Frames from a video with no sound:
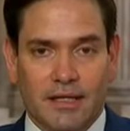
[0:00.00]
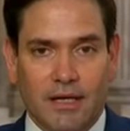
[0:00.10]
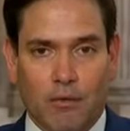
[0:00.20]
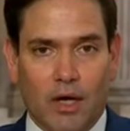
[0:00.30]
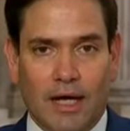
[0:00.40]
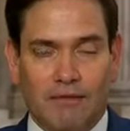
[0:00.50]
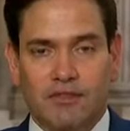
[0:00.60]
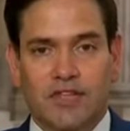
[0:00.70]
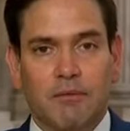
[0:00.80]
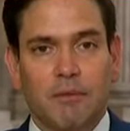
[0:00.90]
They want to have
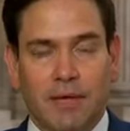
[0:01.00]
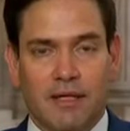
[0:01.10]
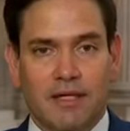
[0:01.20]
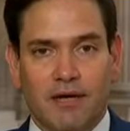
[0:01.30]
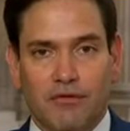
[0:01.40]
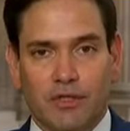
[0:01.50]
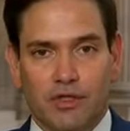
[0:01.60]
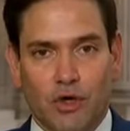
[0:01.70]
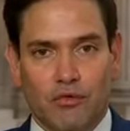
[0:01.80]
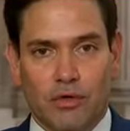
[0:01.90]
the same amount of
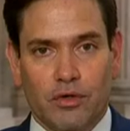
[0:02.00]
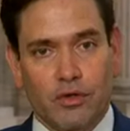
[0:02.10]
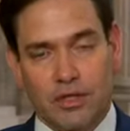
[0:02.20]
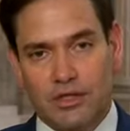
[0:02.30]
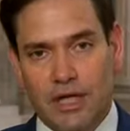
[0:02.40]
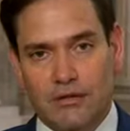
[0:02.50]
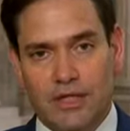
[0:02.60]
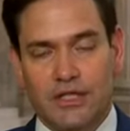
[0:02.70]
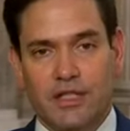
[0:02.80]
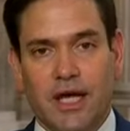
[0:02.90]
leverage over early
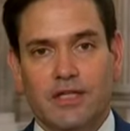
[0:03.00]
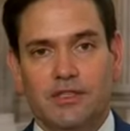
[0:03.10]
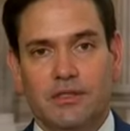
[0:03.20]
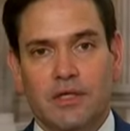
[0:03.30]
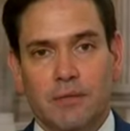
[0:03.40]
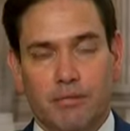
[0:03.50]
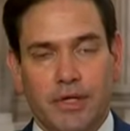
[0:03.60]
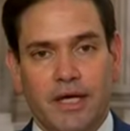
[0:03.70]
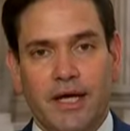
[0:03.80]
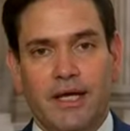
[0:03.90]
childhood education,
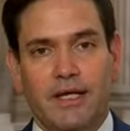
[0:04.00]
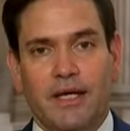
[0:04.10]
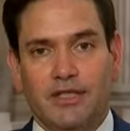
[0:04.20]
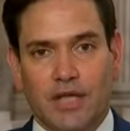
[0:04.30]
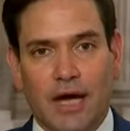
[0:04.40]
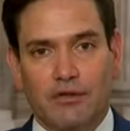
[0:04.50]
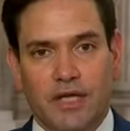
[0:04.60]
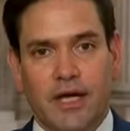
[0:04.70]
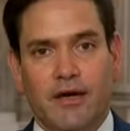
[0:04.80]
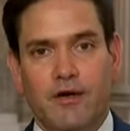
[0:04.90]
pre-K,
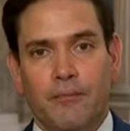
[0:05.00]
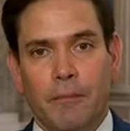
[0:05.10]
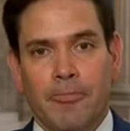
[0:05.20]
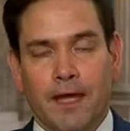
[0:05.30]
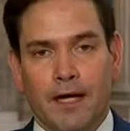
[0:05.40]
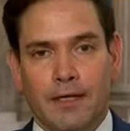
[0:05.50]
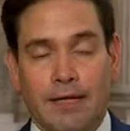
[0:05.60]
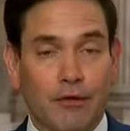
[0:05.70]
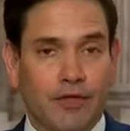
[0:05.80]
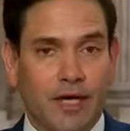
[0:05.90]
child care, uh,
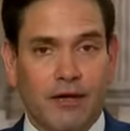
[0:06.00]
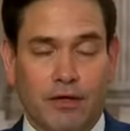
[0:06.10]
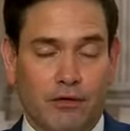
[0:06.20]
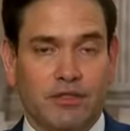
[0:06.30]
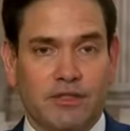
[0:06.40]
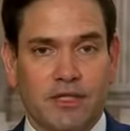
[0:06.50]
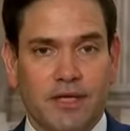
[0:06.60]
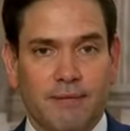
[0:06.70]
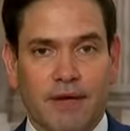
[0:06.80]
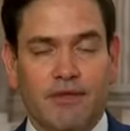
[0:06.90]
health care
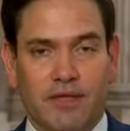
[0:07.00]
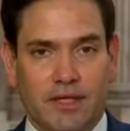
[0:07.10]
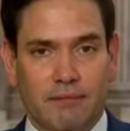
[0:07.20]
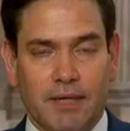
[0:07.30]
increasingly, everything.